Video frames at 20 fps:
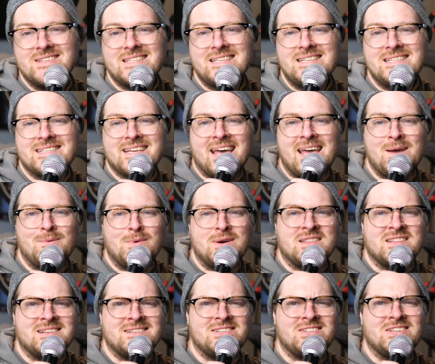these came
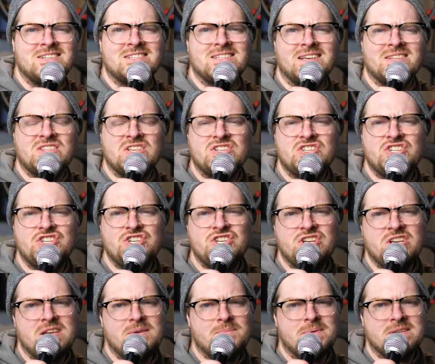with is just like the
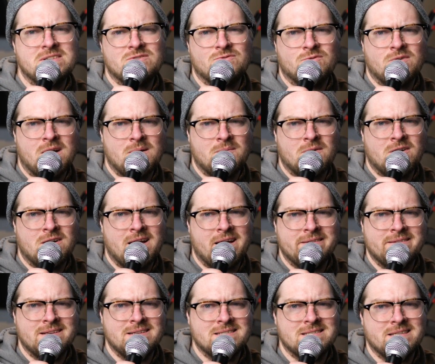cheapest rubber
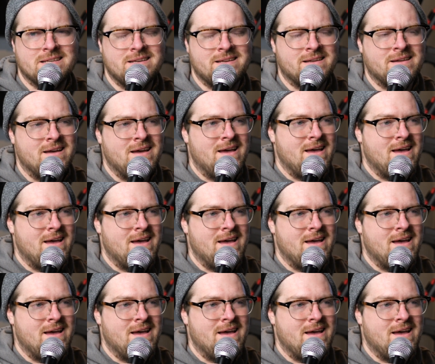on this thing.